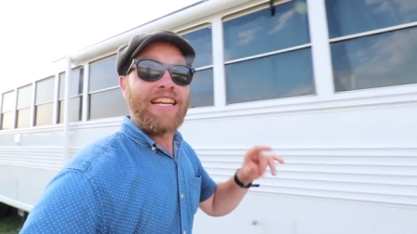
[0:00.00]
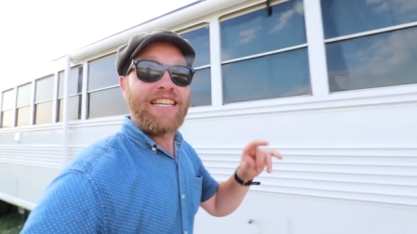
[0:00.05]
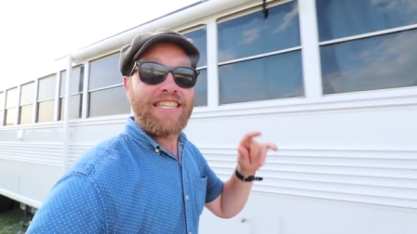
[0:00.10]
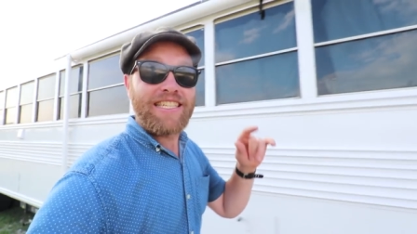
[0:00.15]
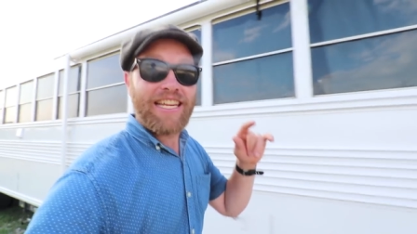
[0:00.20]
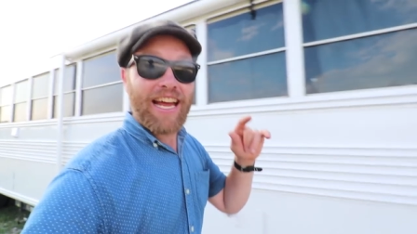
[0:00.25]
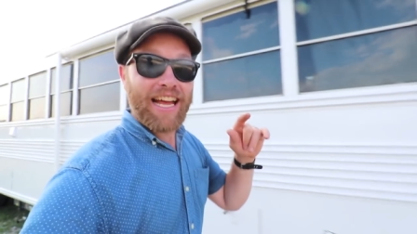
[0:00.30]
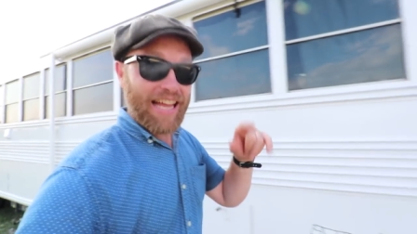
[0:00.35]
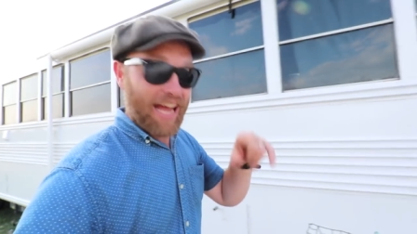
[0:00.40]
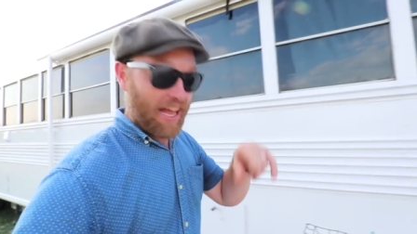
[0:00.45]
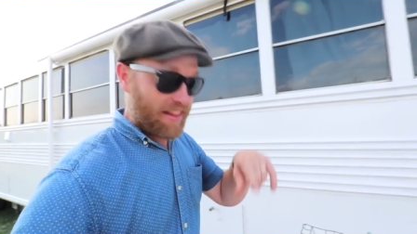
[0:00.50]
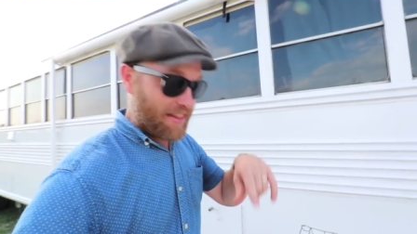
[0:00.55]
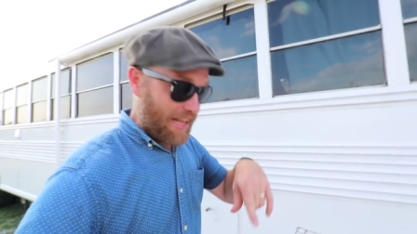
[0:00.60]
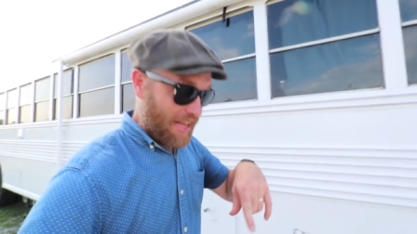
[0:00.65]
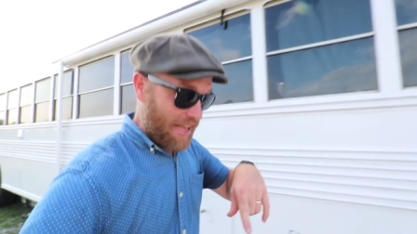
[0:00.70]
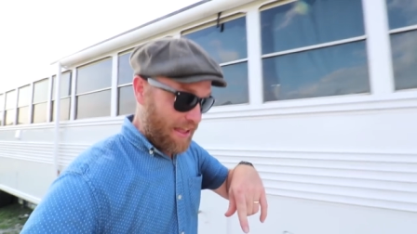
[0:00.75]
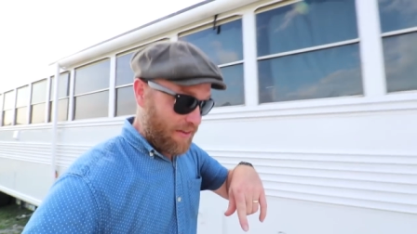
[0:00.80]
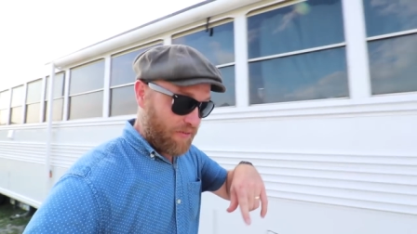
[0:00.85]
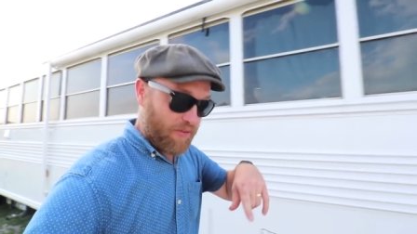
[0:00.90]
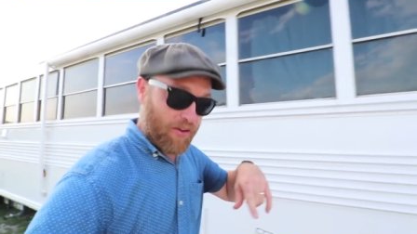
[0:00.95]
check out
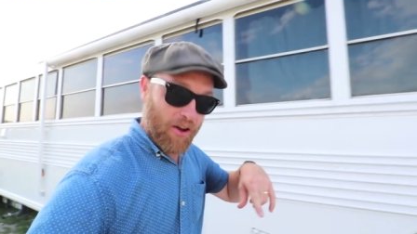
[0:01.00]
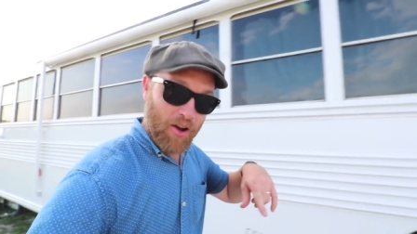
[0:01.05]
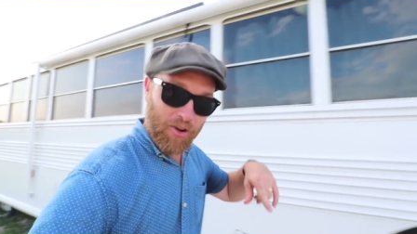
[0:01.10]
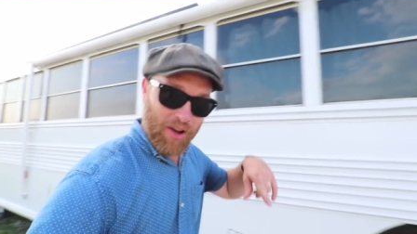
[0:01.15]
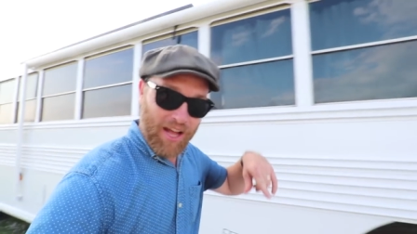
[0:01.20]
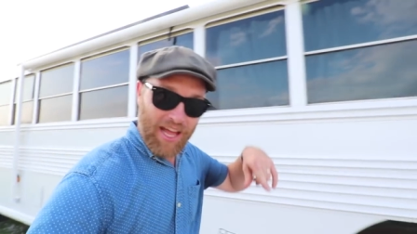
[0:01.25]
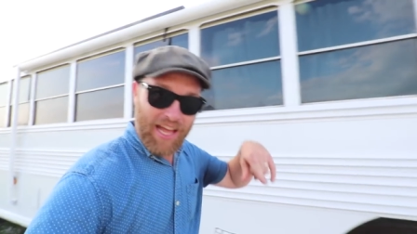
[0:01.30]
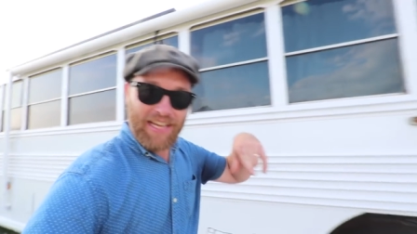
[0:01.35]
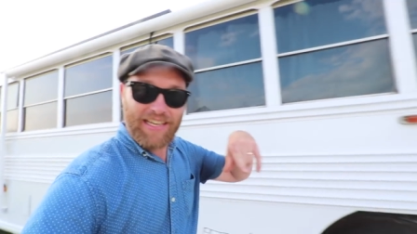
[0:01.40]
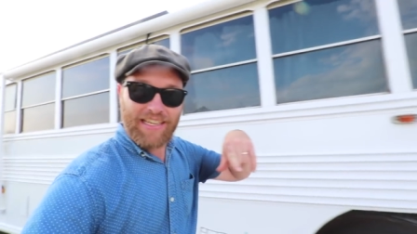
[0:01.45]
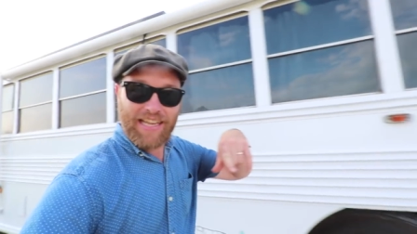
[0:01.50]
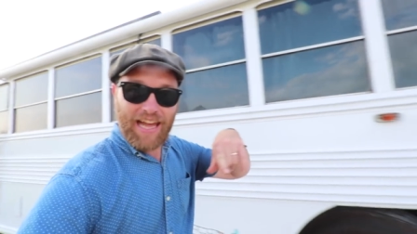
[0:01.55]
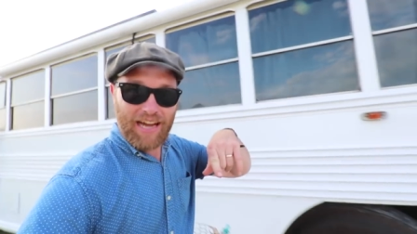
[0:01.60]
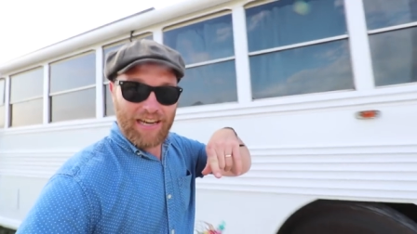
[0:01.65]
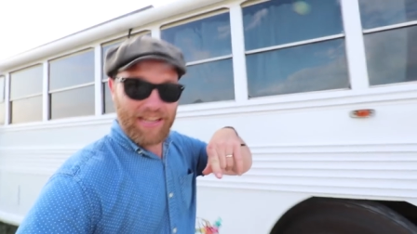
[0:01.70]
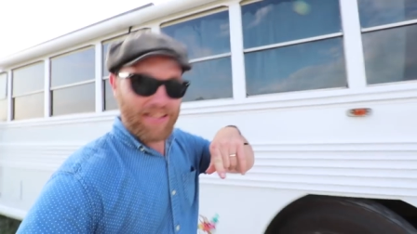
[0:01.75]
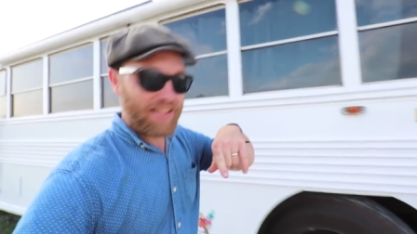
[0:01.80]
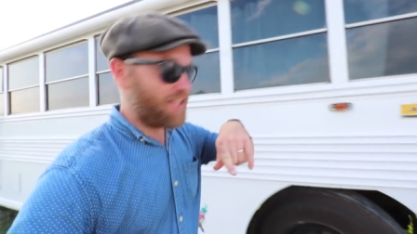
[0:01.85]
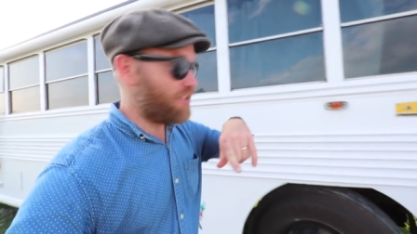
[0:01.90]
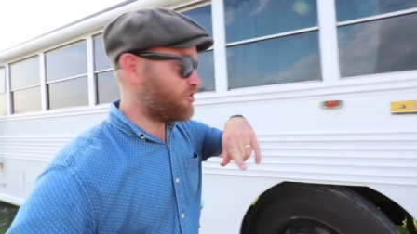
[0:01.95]
the info
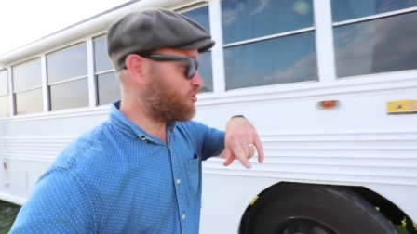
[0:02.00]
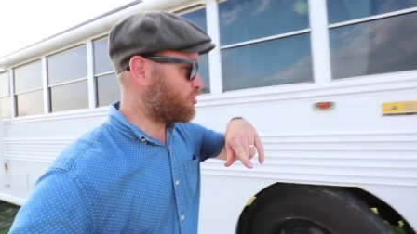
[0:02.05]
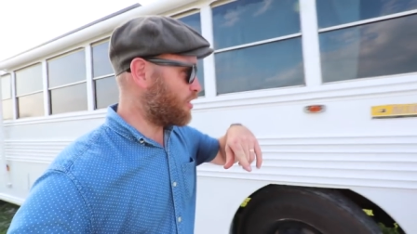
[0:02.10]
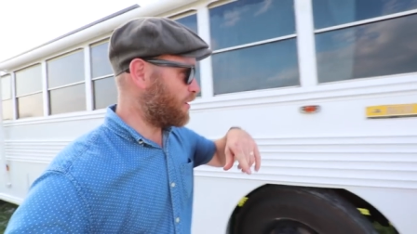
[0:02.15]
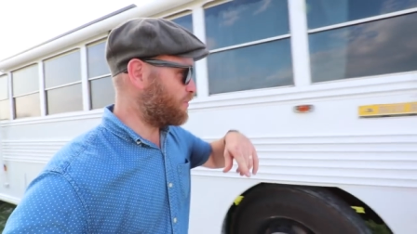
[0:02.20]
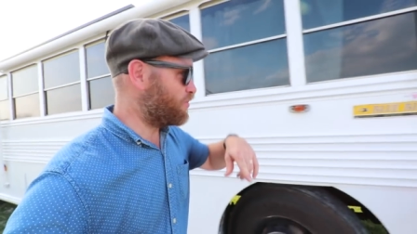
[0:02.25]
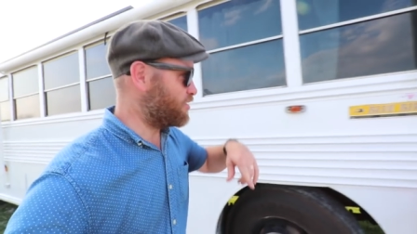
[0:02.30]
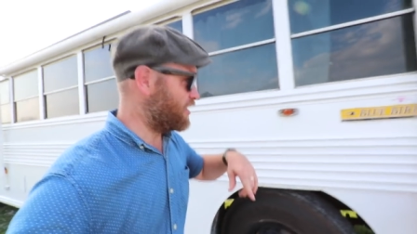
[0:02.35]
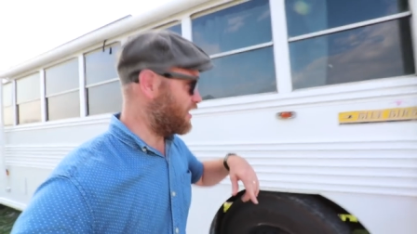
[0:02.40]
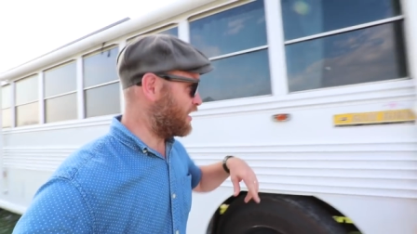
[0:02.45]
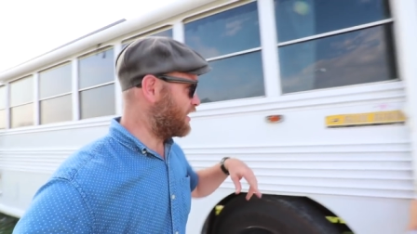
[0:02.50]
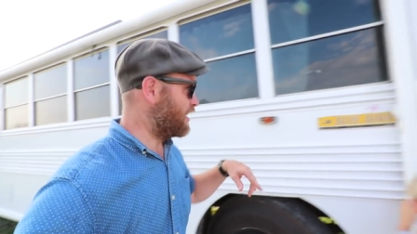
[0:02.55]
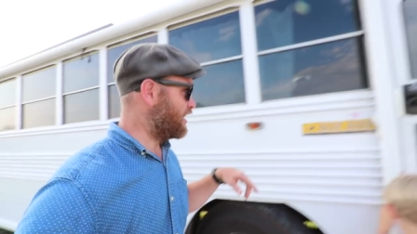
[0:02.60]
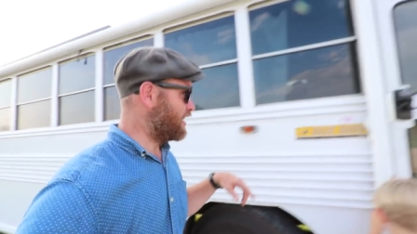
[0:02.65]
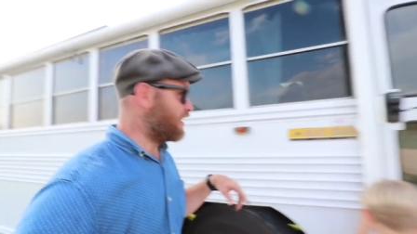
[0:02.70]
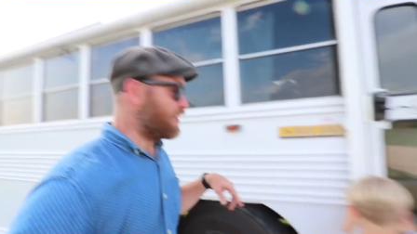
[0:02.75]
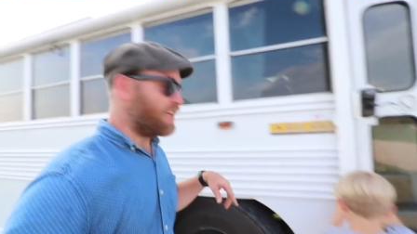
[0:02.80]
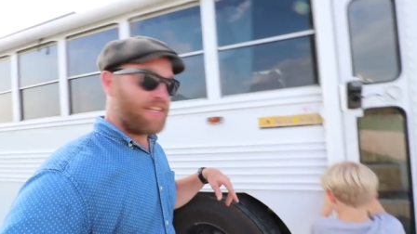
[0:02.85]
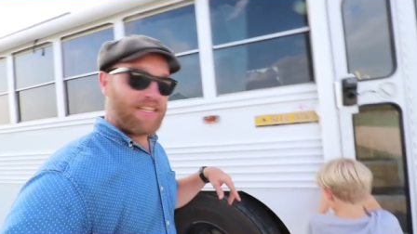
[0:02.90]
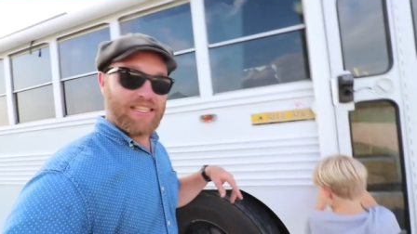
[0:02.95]
down in the description.
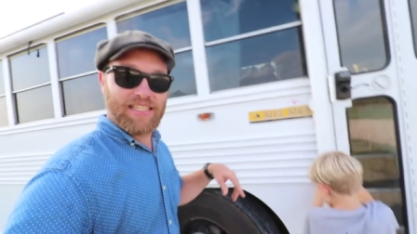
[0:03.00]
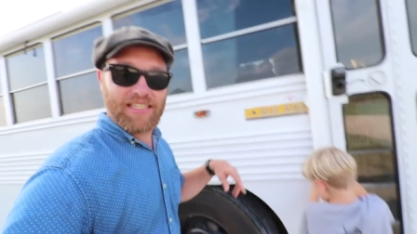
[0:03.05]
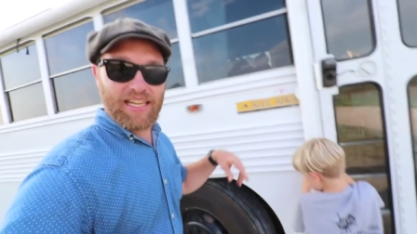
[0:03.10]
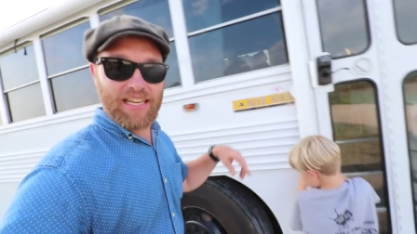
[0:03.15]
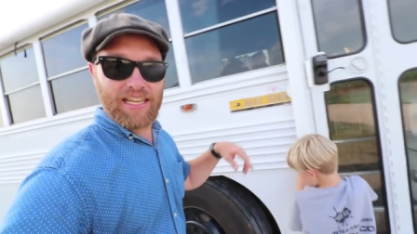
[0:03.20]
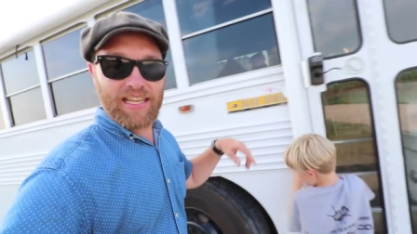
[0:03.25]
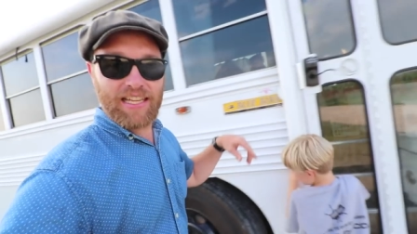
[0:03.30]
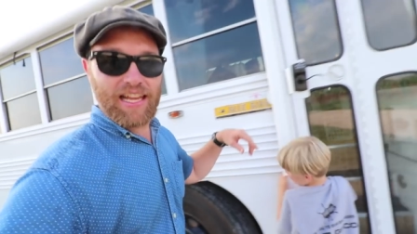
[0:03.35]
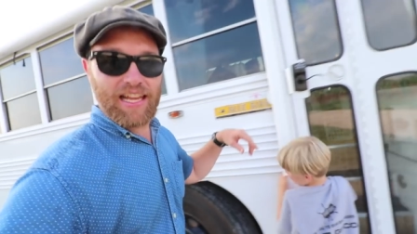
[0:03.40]
See you